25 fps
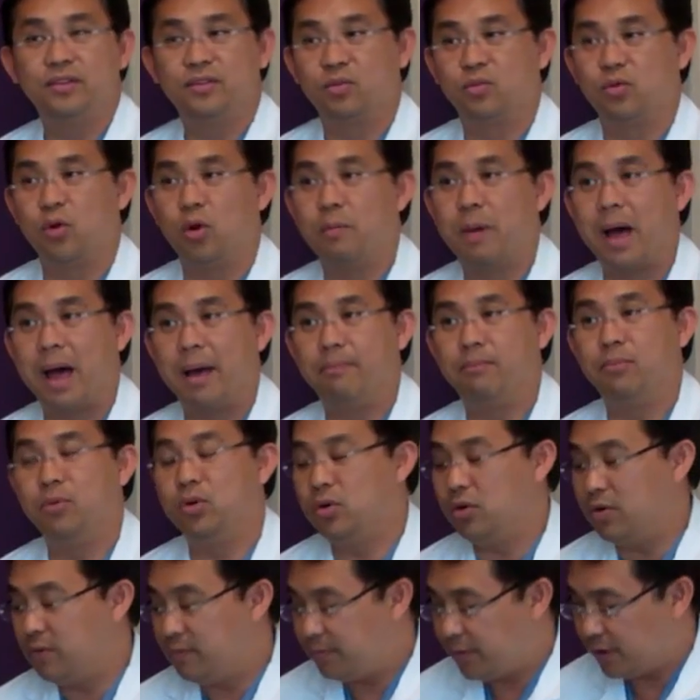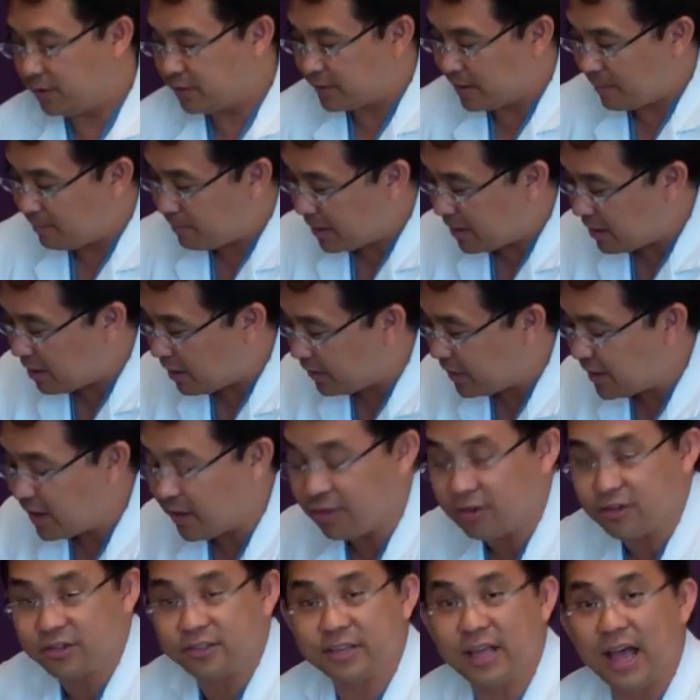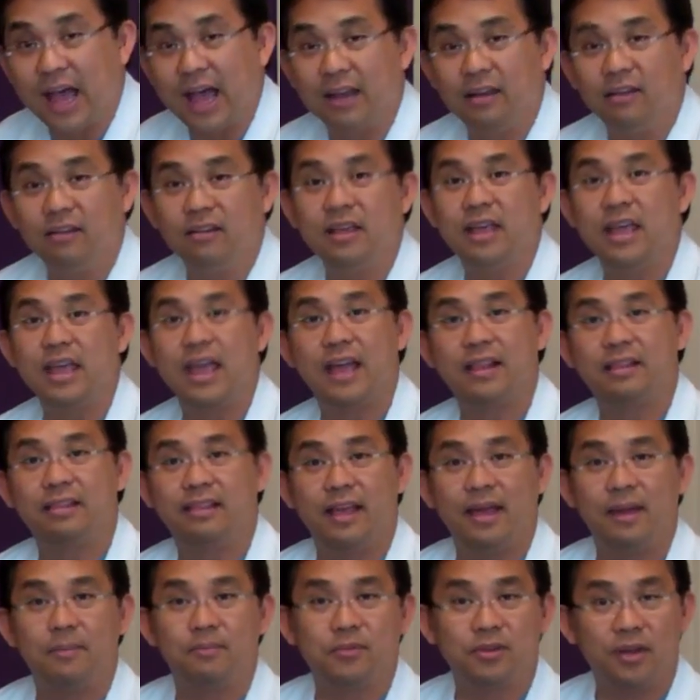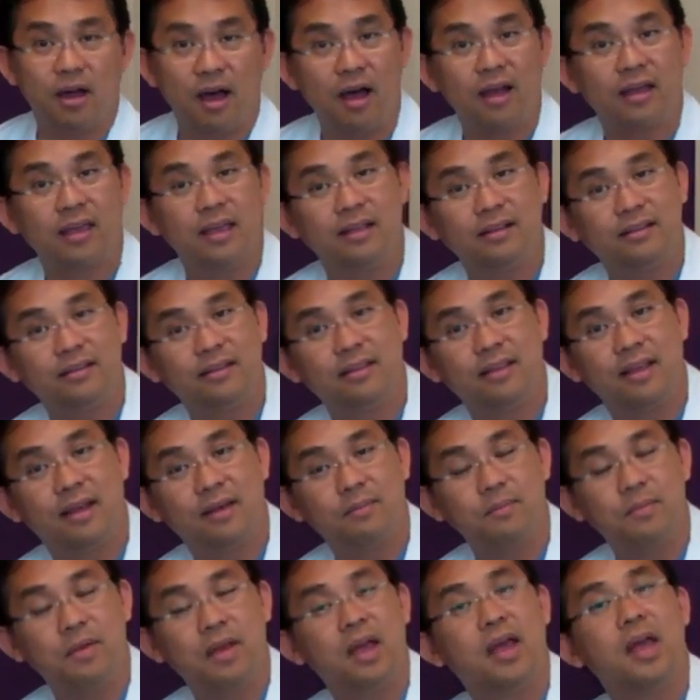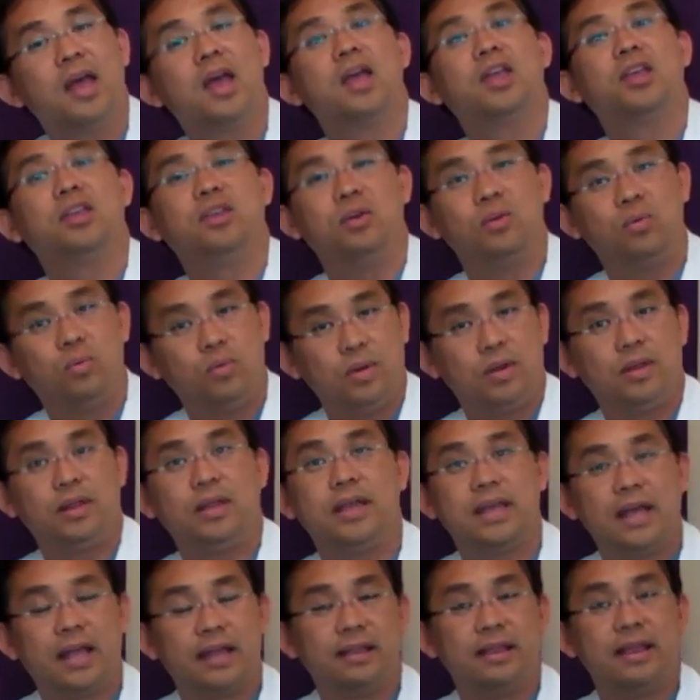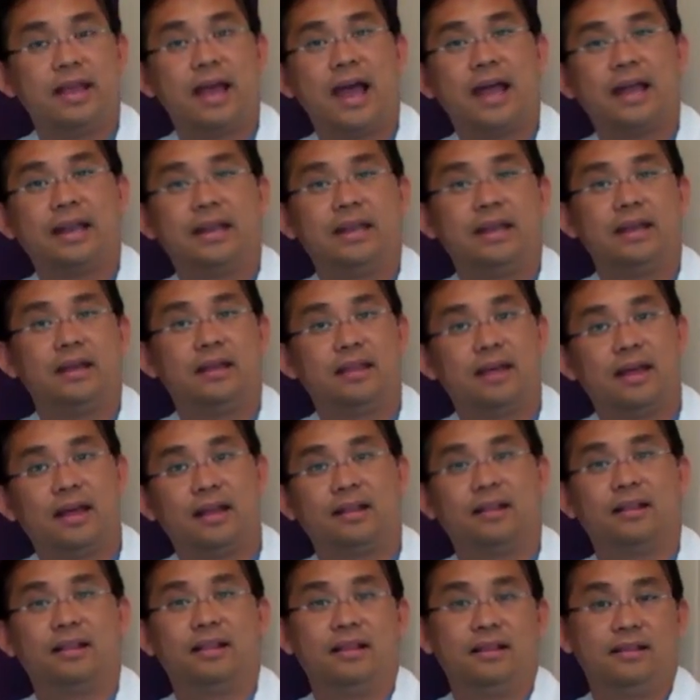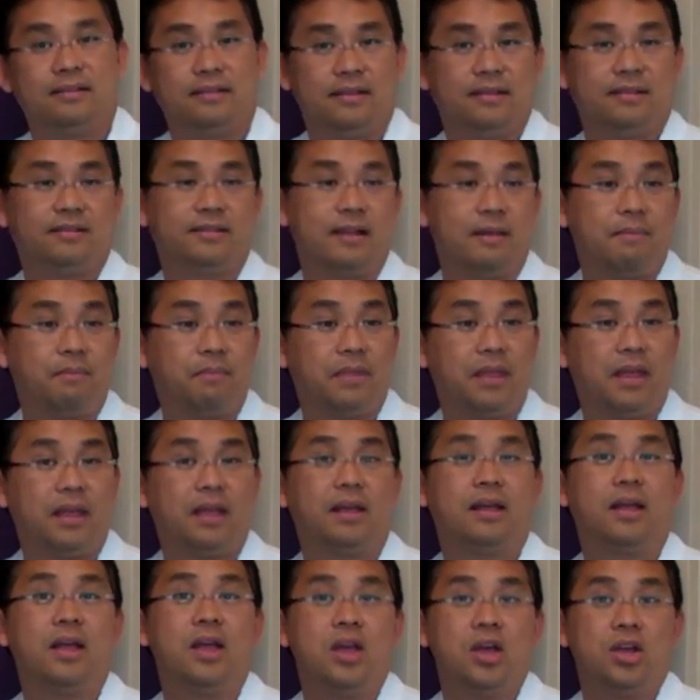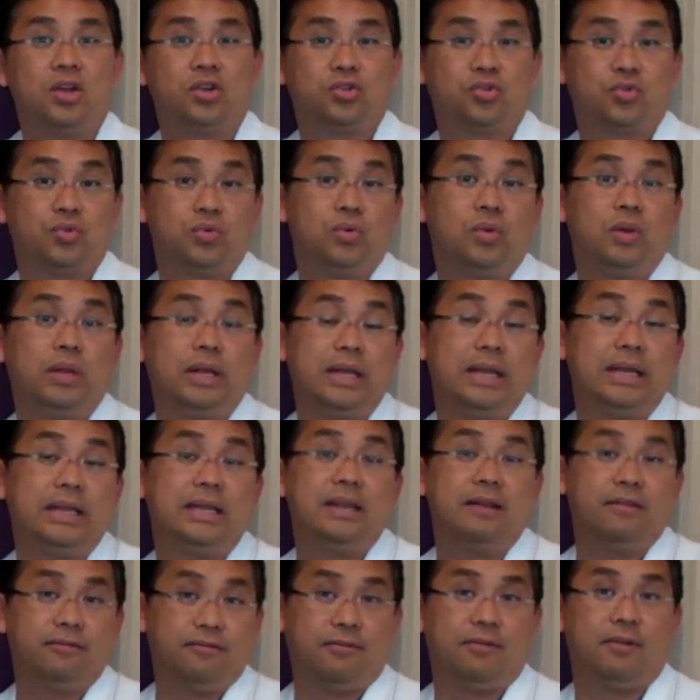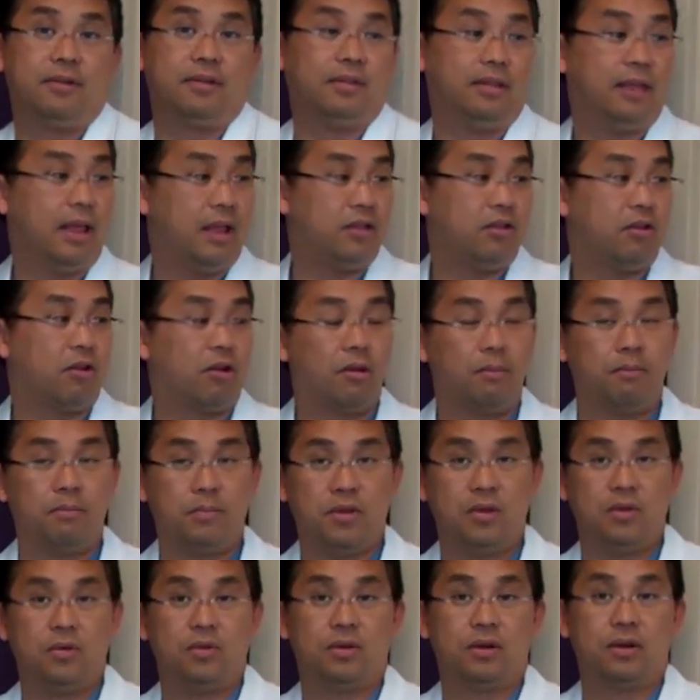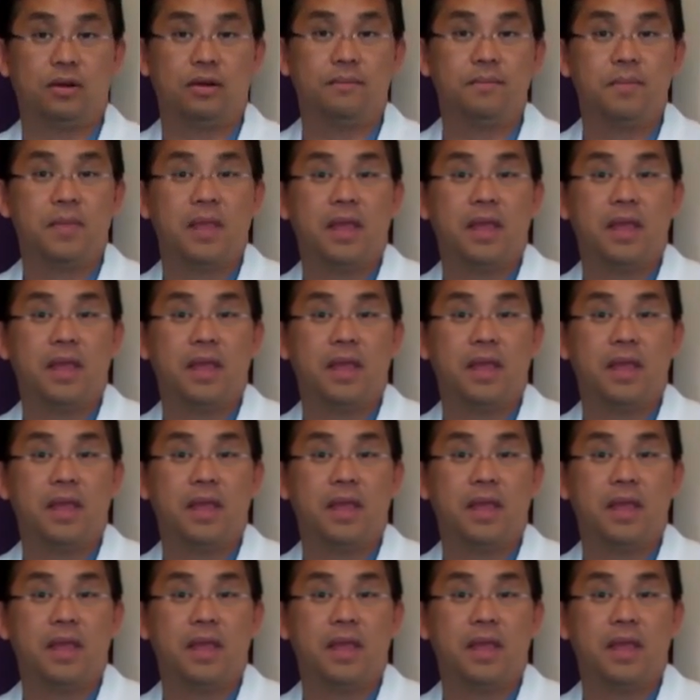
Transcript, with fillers: as the robot moves, there's somebody on the other side looking at them, talking to them, you really get the idea that this is something truly different than your computer.